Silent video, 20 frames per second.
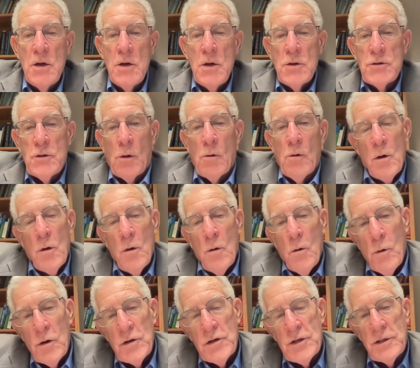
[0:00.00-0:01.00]
So
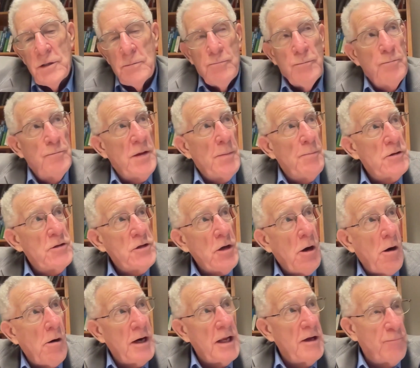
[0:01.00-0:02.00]
we're, the
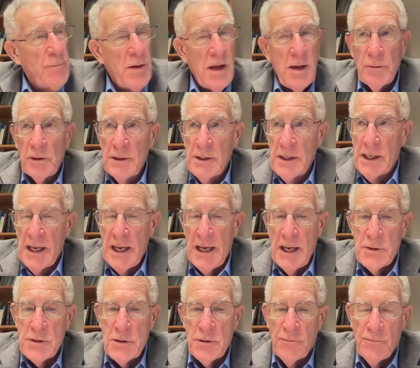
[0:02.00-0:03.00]
majority of people in the
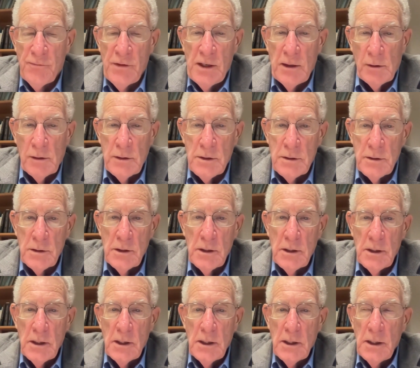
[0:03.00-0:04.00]
cancer field
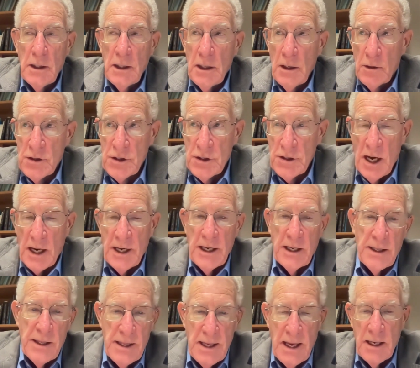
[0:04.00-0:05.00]
are studying
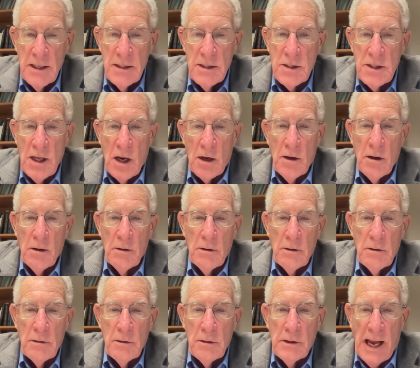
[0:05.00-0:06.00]
things that are
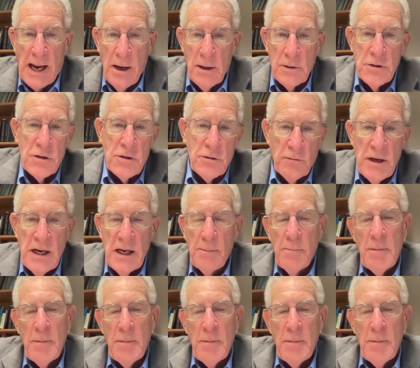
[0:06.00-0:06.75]
downstream